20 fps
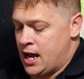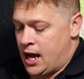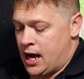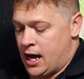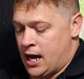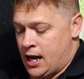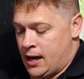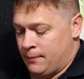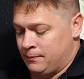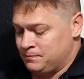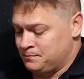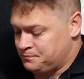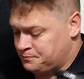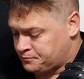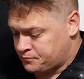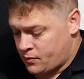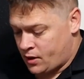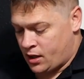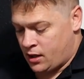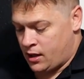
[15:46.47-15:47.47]
I
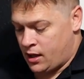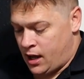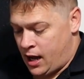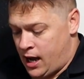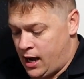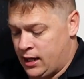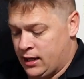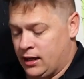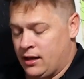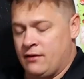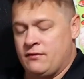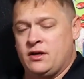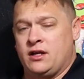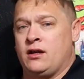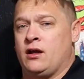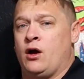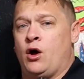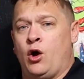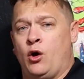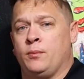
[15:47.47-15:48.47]
love
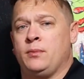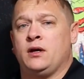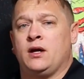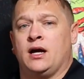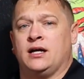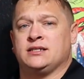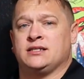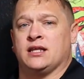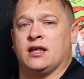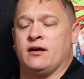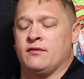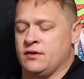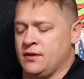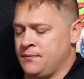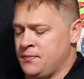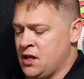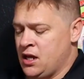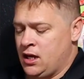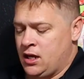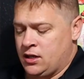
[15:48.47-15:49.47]
it. Hope you guys love
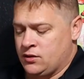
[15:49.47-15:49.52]
it.